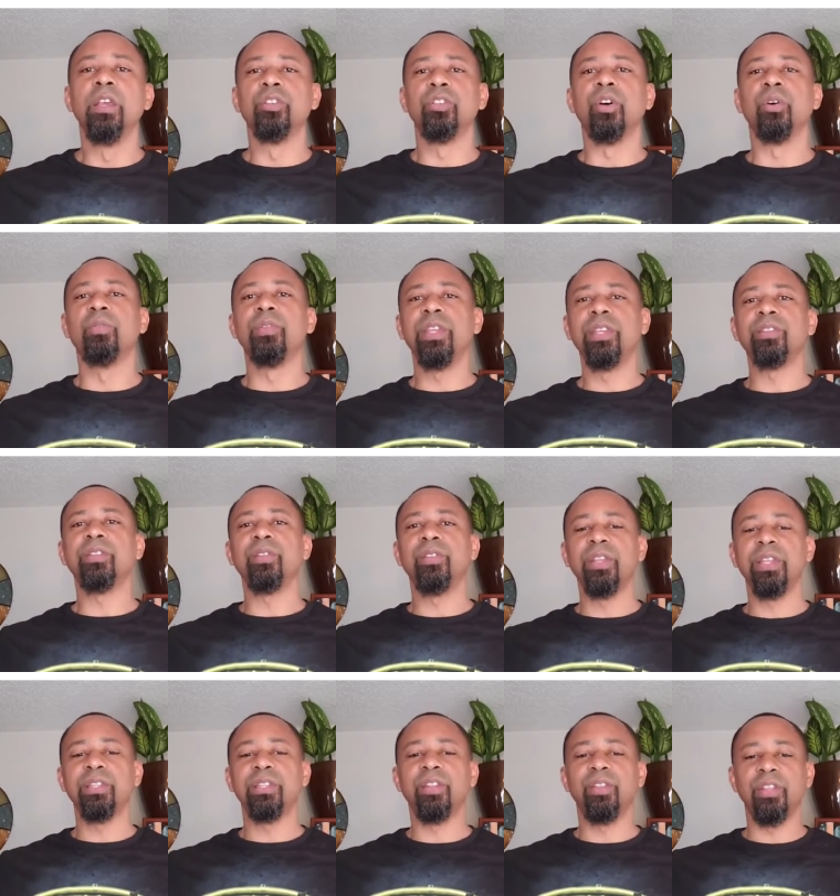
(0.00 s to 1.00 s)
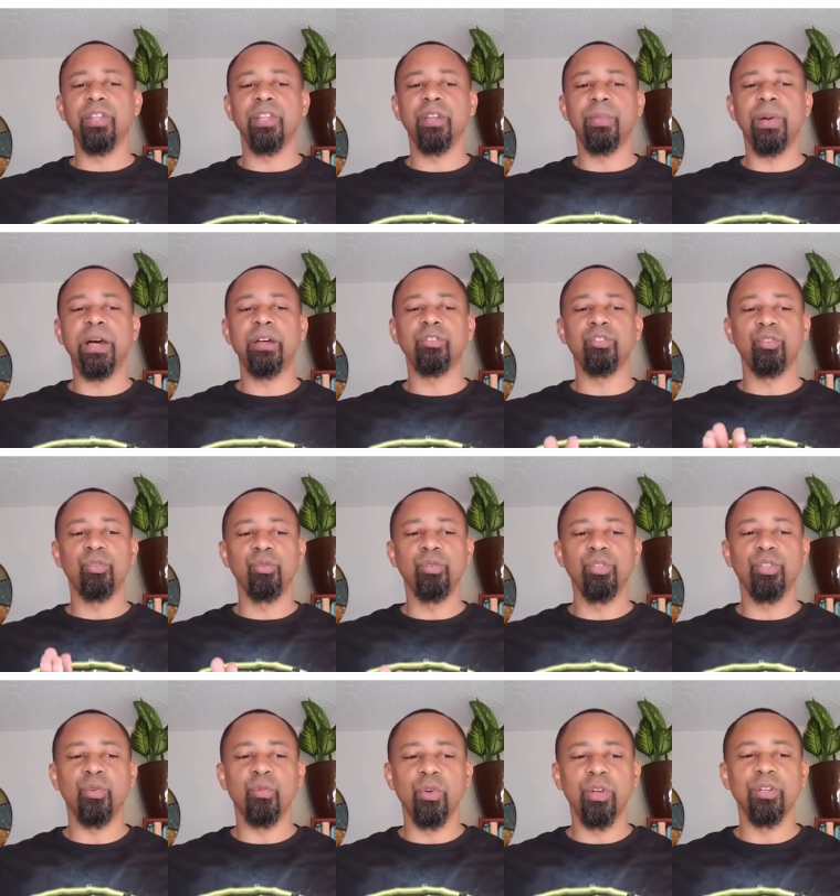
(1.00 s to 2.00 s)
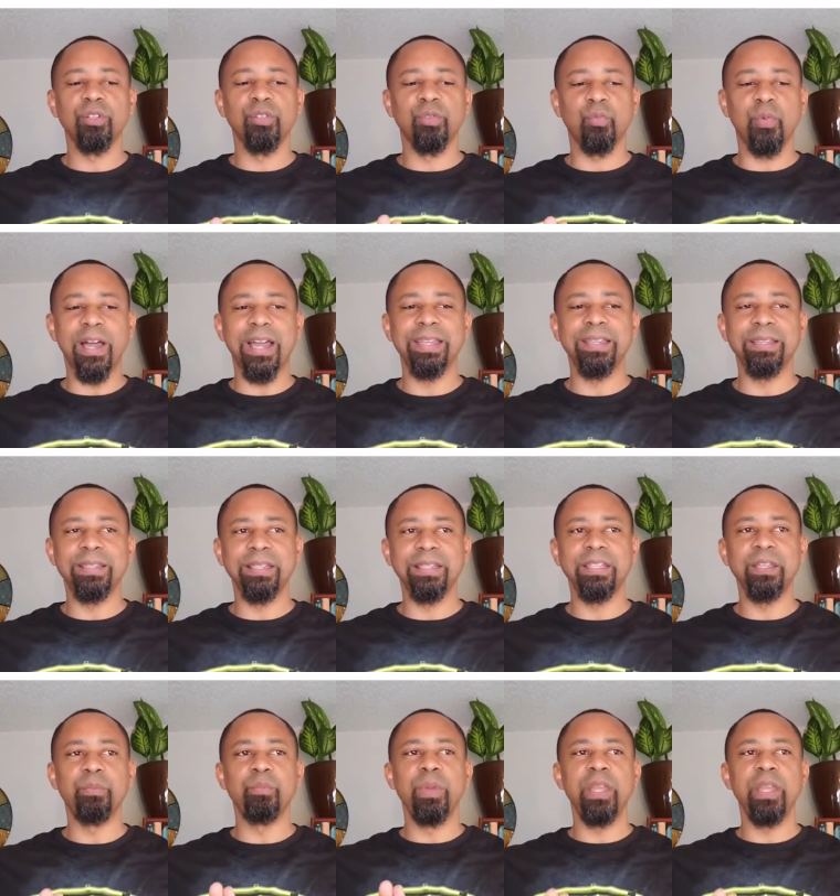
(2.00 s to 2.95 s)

So these are things to think about. Choose your words wisely.